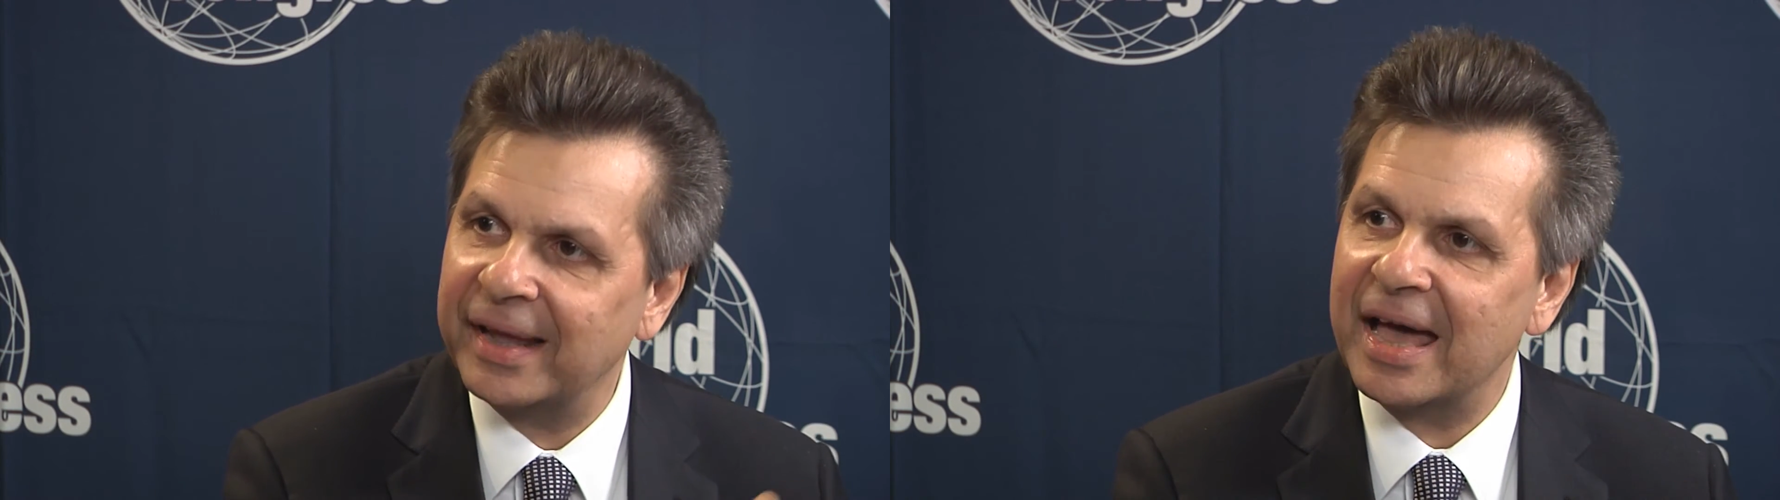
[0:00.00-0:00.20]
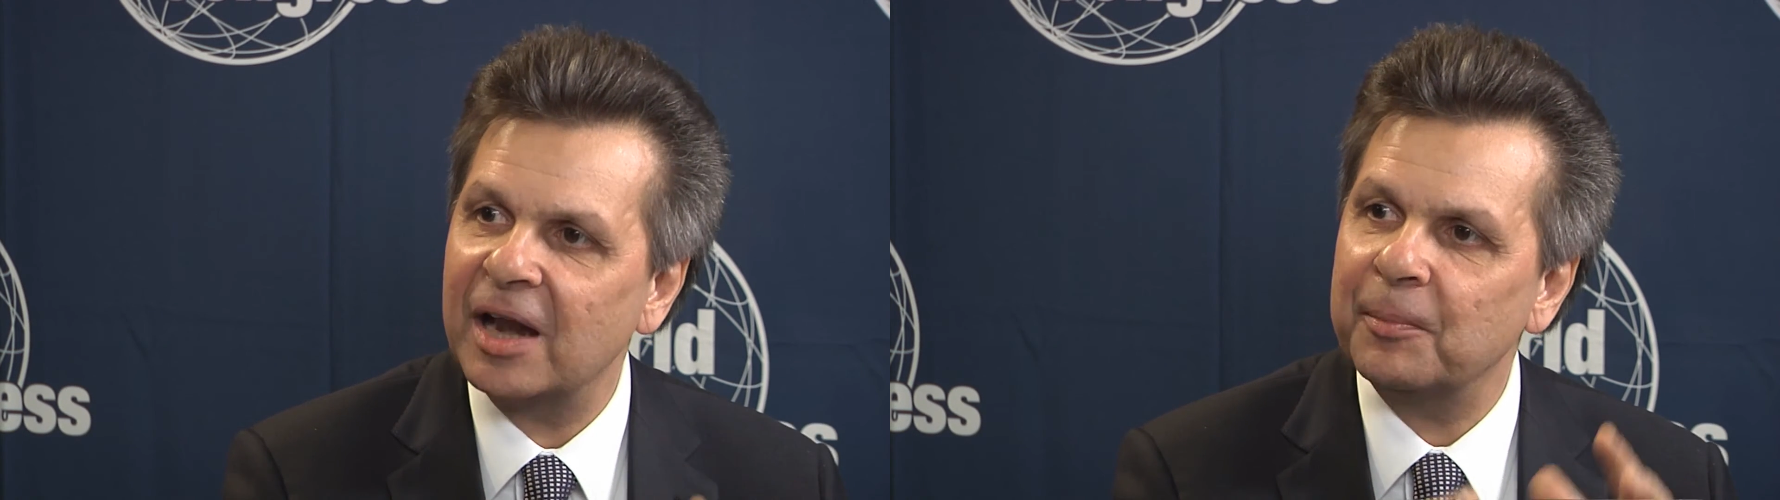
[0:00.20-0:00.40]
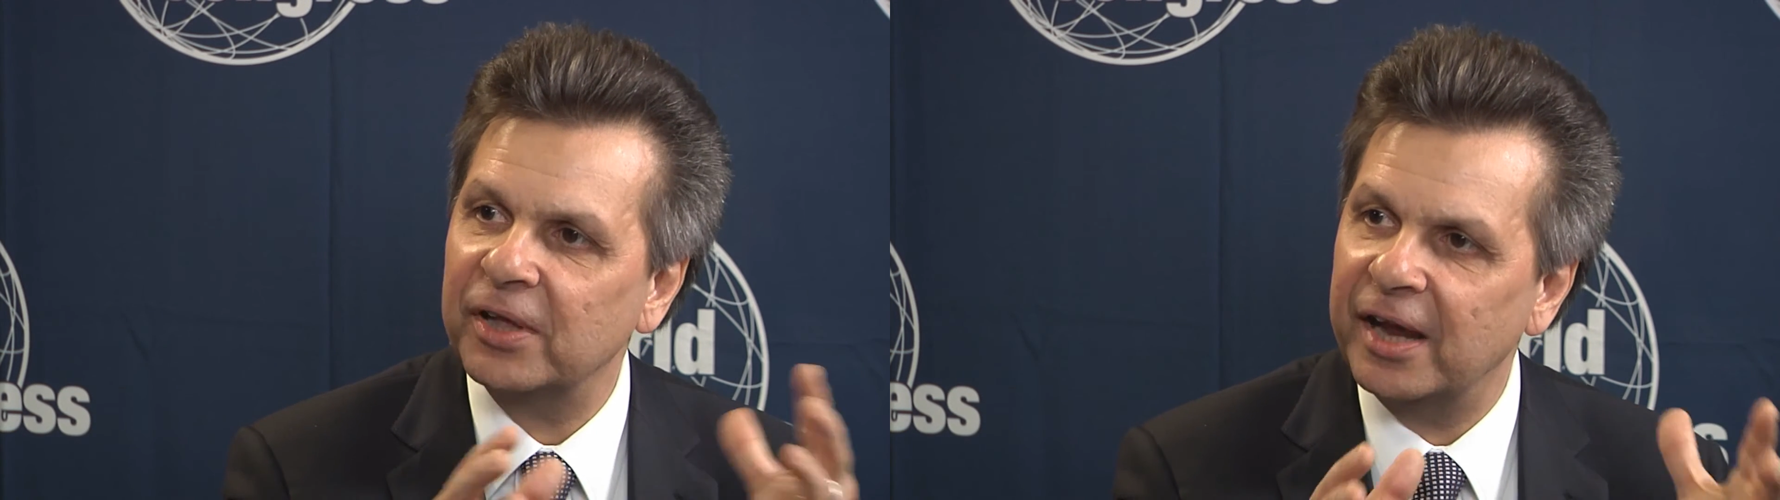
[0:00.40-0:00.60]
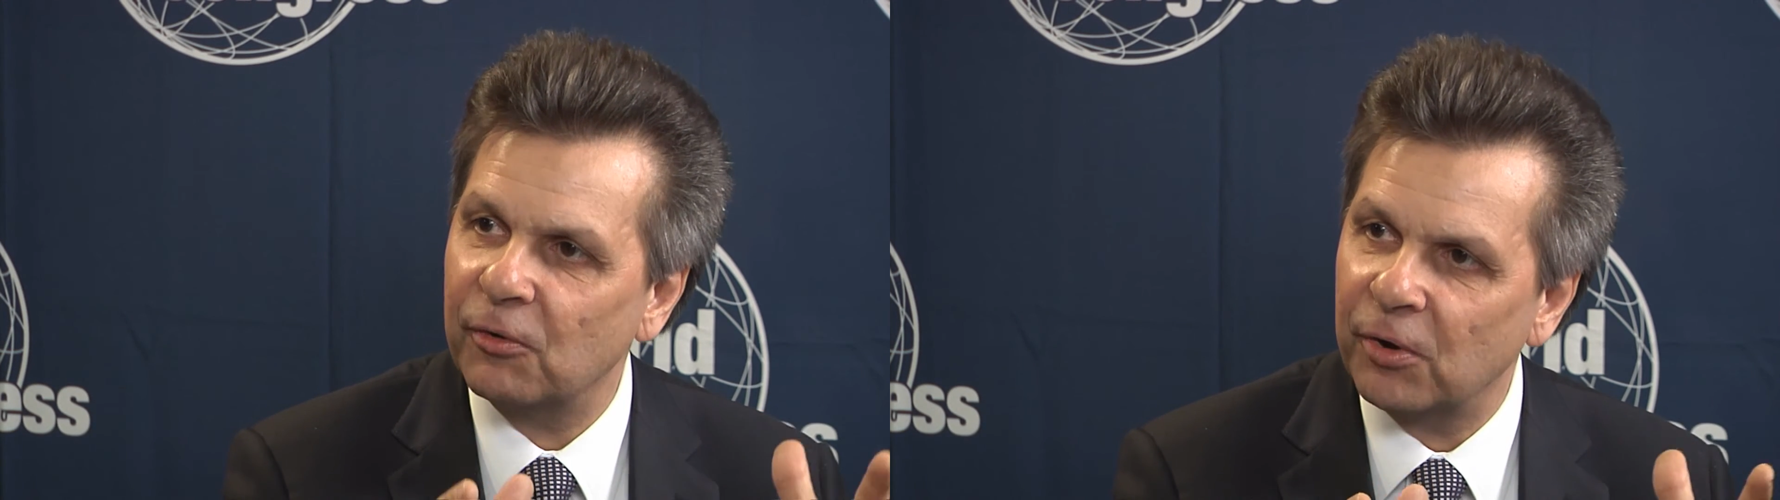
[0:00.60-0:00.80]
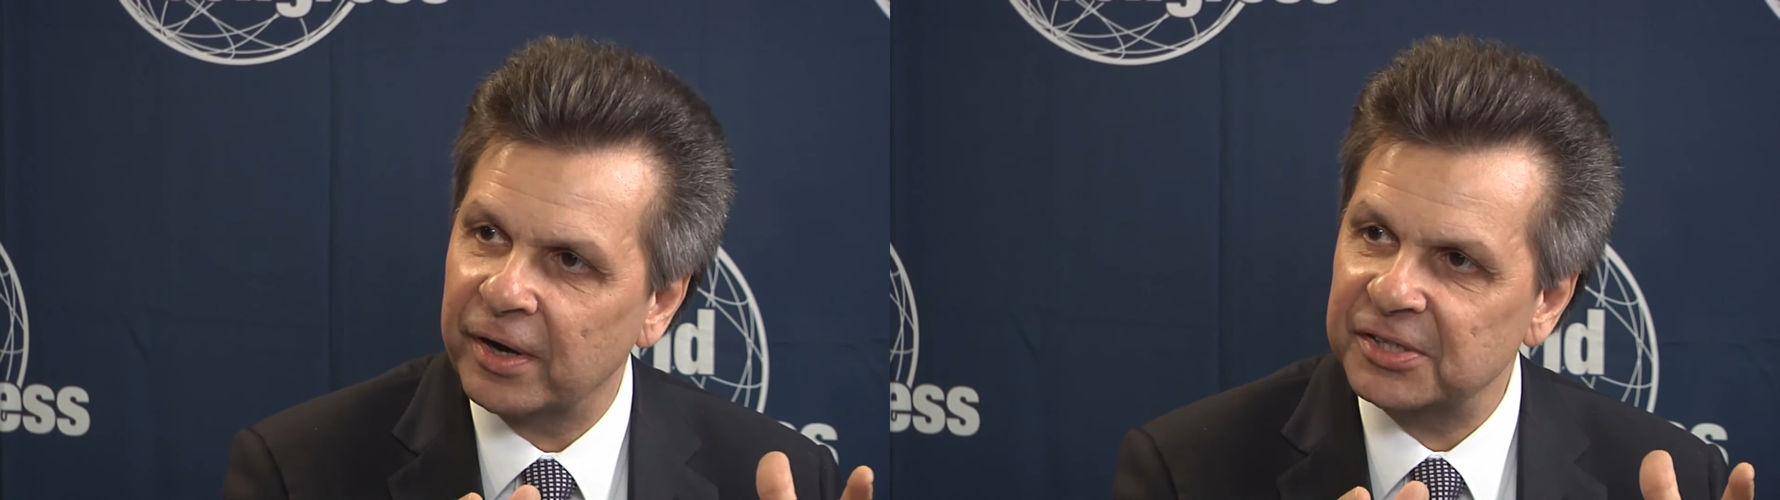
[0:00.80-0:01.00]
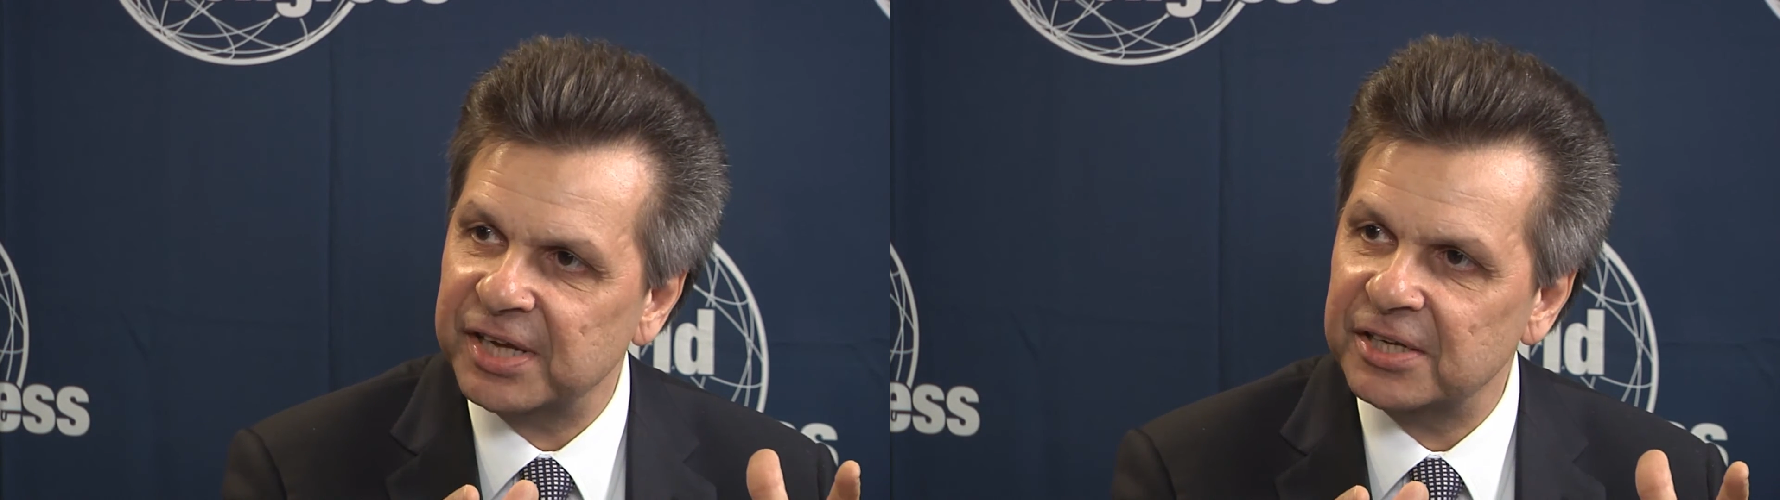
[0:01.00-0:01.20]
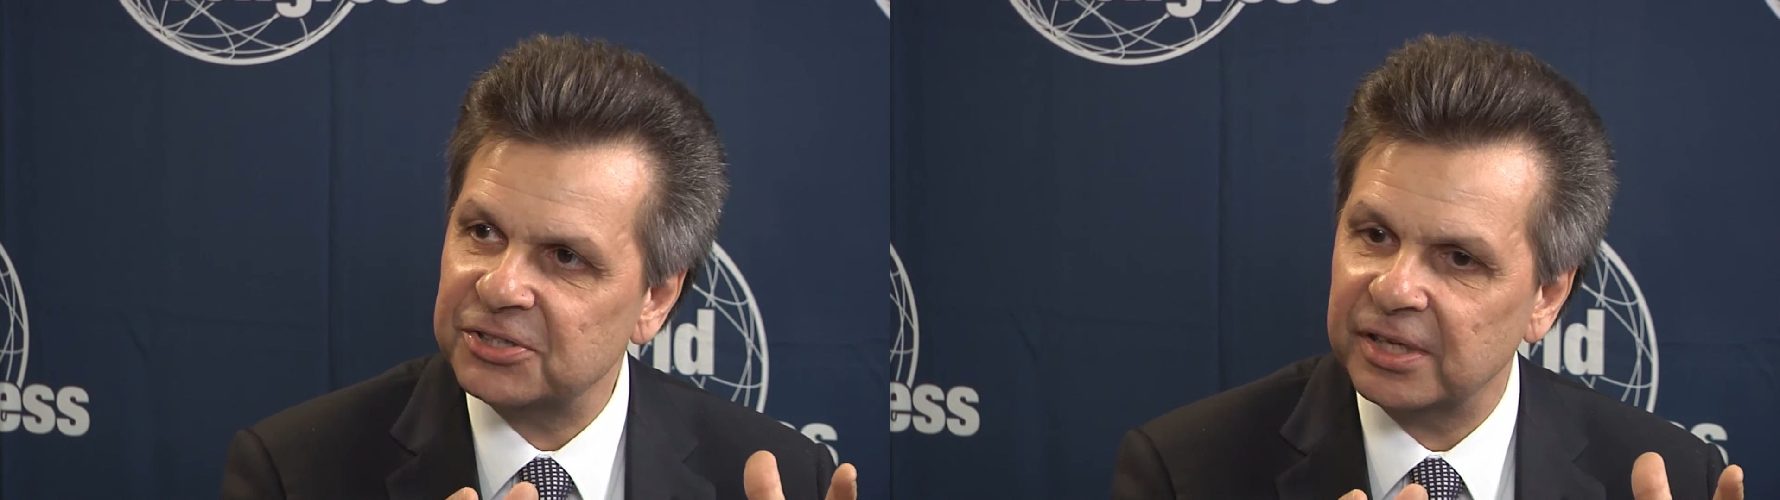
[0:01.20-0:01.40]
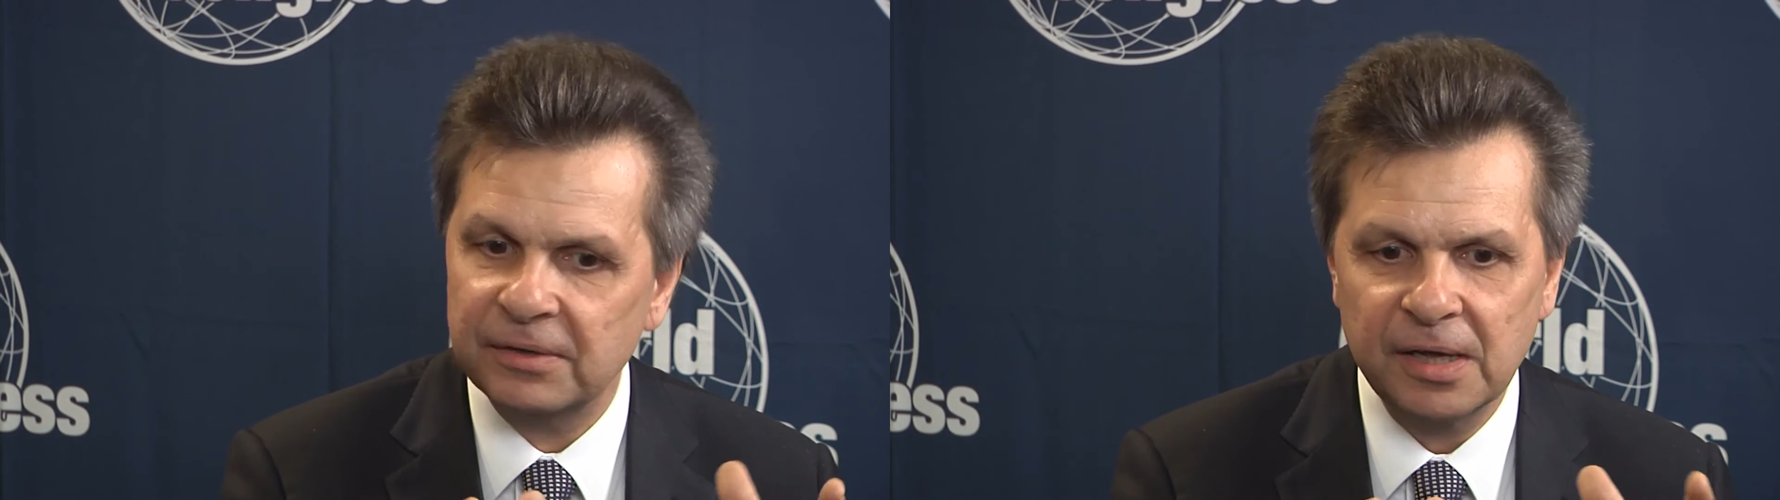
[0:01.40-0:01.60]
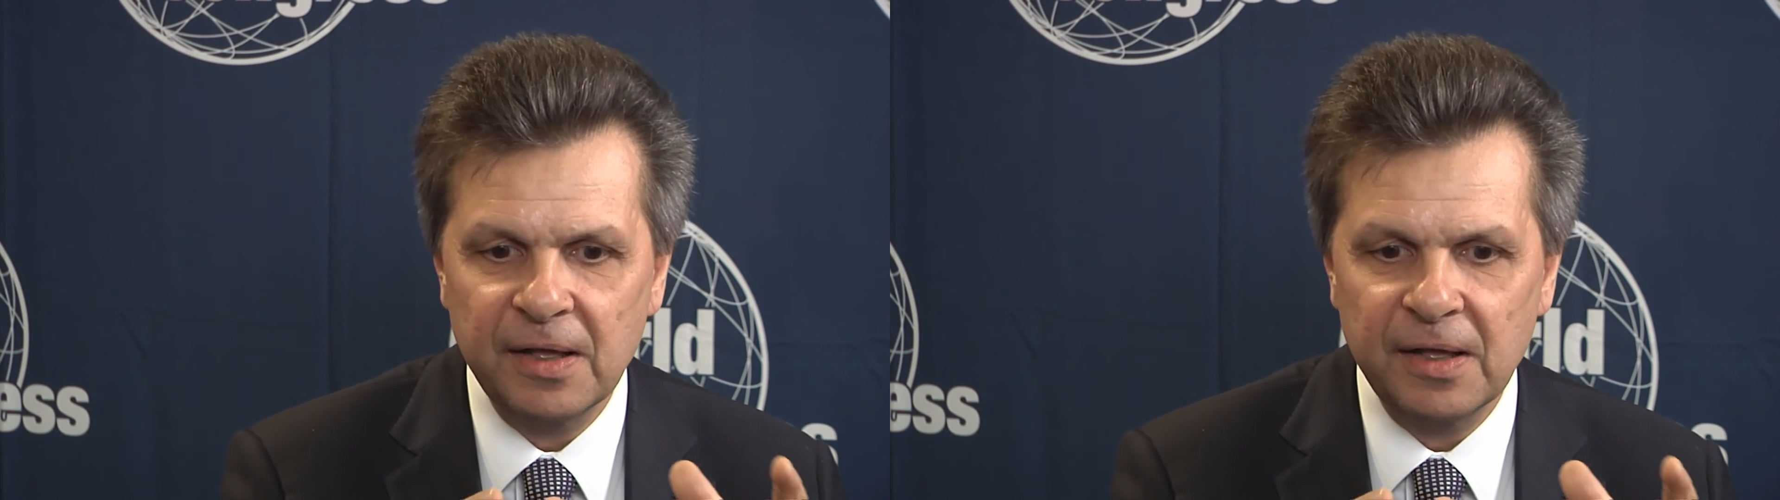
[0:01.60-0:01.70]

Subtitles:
an accountable care organization